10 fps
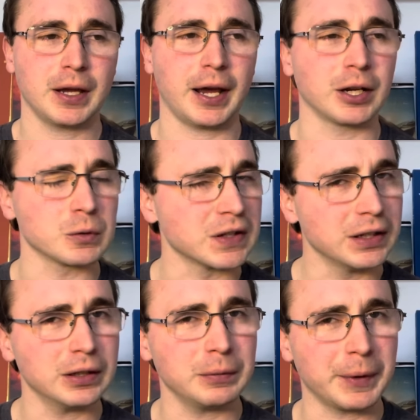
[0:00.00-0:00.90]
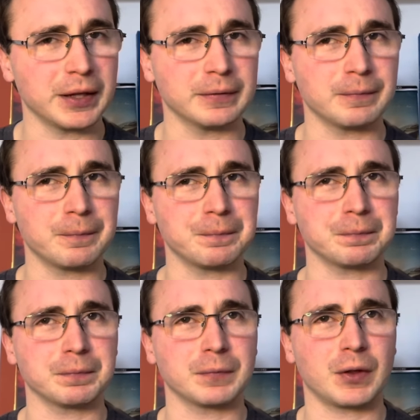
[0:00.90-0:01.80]
and I was a little bit
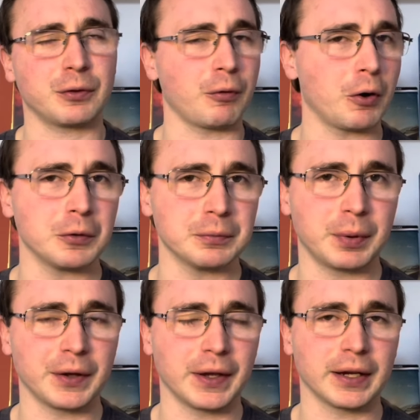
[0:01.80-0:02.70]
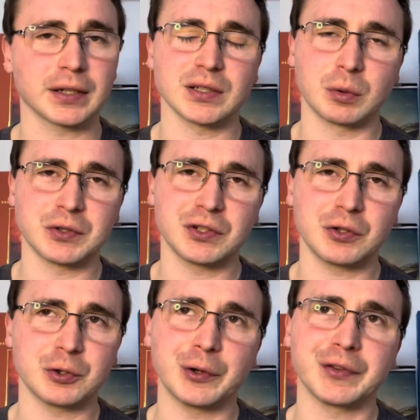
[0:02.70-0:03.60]
thrown by that because I wasn't too
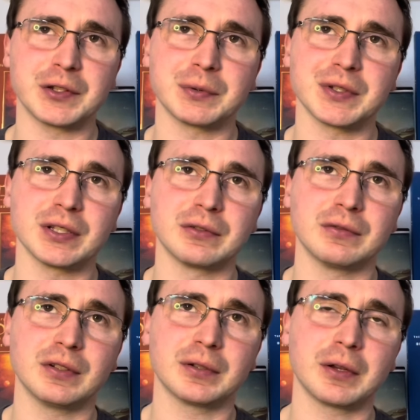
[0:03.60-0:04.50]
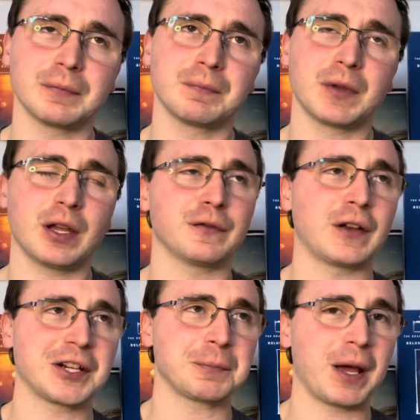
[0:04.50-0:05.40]
sure if this was a, a a
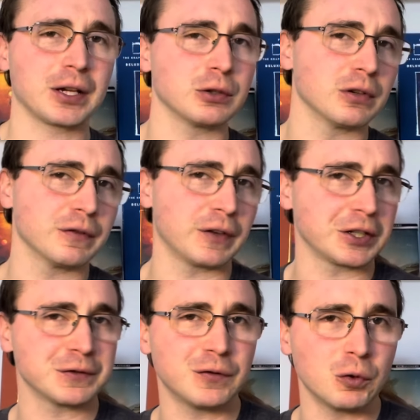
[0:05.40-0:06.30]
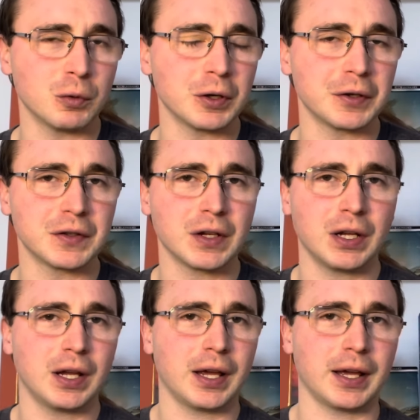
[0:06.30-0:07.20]
flashback or a flash forward,
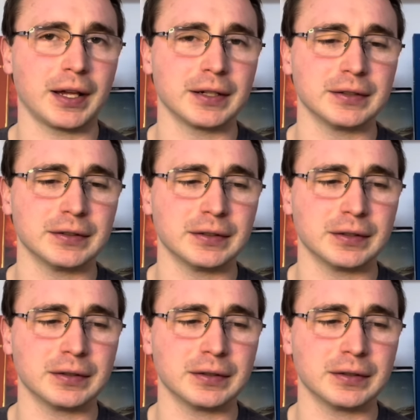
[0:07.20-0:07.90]
and